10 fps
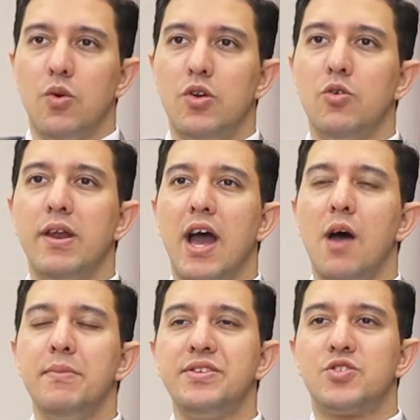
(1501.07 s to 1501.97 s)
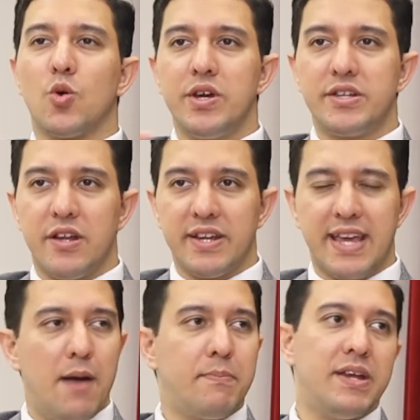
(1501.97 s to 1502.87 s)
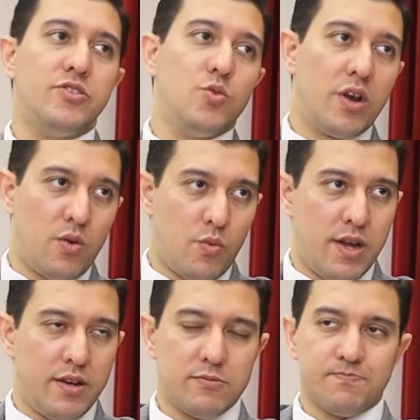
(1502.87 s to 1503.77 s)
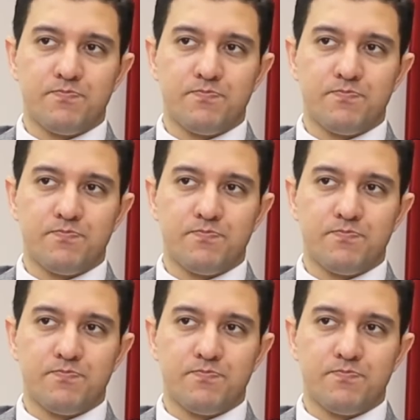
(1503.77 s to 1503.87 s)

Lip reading: no how many storytelling campaigns you want to run,